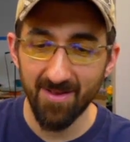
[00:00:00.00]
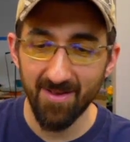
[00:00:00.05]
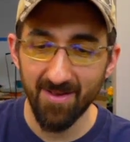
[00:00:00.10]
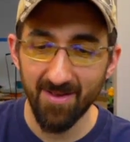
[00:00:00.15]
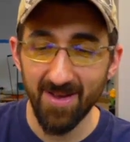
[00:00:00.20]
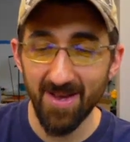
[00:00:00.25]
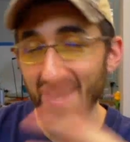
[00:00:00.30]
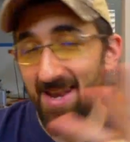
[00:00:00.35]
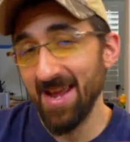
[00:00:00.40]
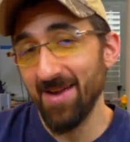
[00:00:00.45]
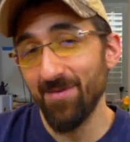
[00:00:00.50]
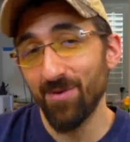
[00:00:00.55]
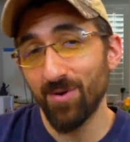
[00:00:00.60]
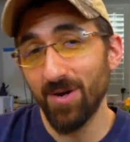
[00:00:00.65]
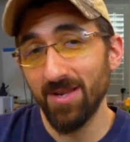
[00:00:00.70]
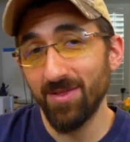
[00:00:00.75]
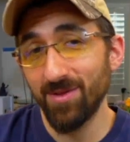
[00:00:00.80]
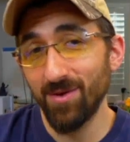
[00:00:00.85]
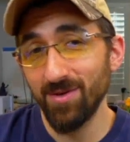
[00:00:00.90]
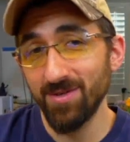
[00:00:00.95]
And have a
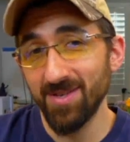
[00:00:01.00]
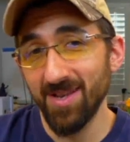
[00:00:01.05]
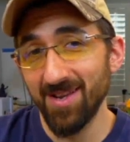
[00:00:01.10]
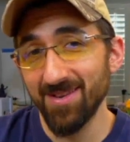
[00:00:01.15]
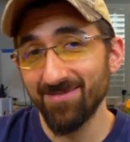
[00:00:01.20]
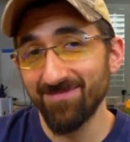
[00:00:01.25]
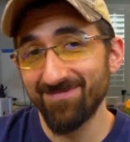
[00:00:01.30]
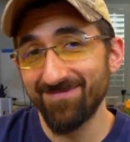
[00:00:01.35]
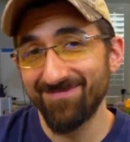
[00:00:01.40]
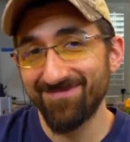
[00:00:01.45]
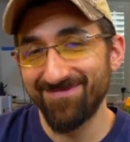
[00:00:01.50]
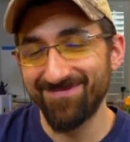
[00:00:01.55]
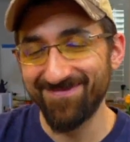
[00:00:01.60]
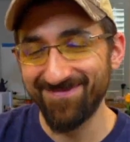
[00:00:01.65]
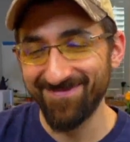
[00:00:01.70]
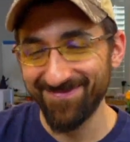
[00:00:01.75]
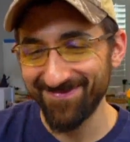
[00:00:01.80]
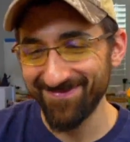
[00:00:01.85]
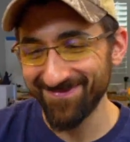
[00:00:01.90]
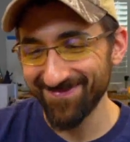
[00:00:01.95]
great Thursday.
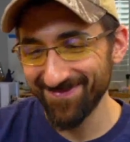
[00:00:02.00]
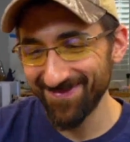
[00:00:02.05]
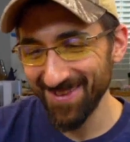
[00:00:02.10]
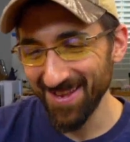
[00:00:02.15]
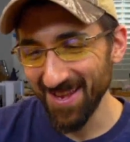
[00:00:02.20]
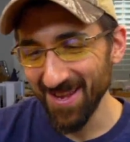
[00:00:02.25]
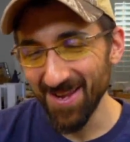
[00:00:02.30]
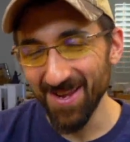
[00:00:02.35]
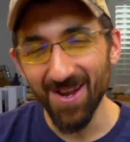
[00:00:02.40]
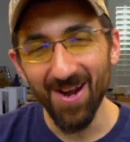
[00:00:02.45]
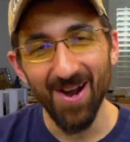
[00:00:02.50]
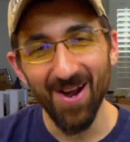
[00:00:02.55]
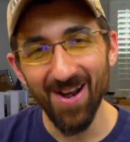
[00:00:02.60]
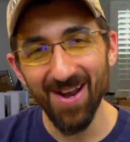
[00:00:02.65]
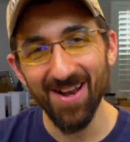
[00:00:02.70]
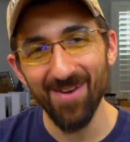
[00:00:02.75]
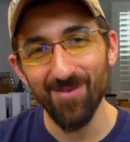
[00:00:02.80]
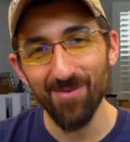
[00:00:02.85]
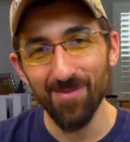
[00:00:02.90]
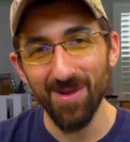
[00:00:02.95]
All right,
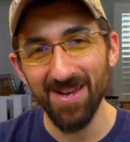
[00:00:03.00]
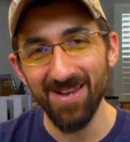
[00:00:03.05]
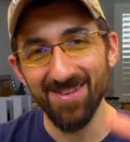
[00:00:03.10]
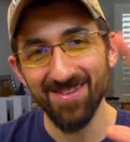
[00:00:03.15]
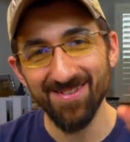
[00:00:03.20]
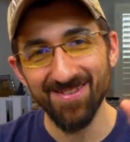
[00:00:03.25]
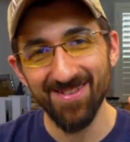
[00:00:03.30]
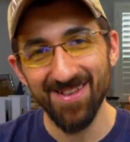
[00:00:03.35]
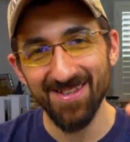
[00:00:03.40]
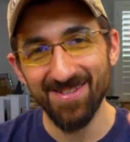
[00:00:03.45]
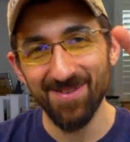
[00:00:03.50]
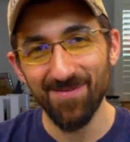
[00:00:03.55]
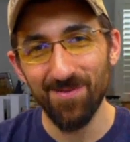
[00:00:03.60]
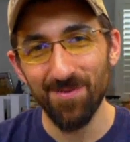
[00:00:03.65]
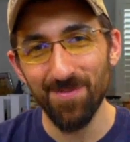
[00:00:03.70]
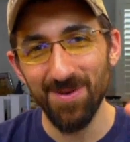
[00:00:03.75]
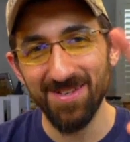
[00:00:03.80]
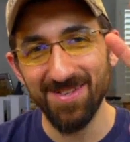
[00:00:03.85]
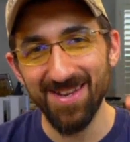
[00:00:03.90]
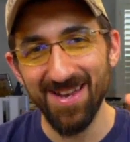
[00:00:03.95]
everybody. That's it for
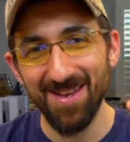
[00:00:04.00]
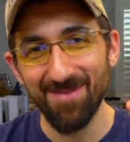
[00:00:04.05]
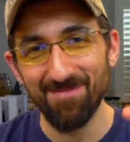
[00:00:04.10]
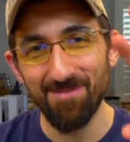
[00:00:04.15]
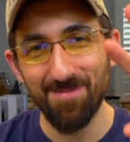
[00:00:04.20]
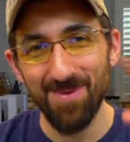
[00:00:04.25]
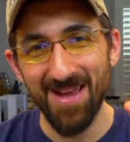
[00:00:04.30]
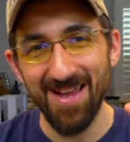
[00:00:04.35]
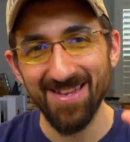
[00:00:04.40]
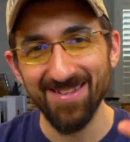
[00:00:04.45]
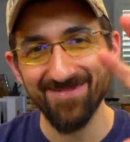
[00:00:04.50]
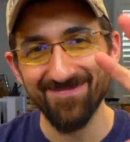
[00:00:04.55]
me today. Bye.